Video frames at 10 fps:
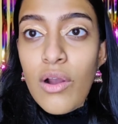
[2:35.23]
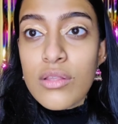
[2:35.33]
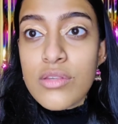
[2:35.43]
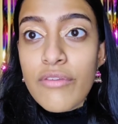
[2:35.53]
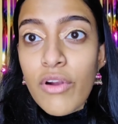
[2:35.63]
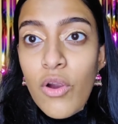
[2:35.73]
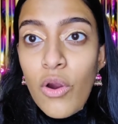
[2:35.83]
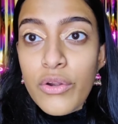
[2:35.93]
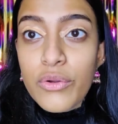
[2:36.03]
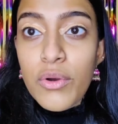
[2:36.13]
Also, I
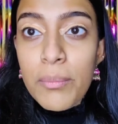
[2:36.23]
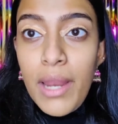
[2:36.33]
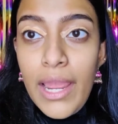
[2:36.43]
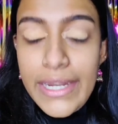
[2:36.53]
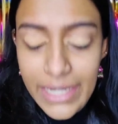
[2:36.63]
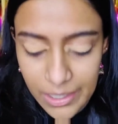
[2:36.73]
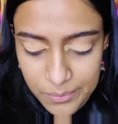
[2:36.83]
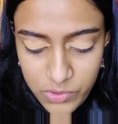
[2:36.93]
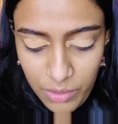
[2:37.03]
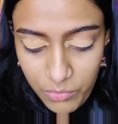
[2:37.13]
forgot to apply
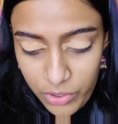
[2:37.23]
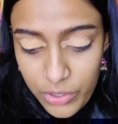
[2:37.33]
tape, so I'm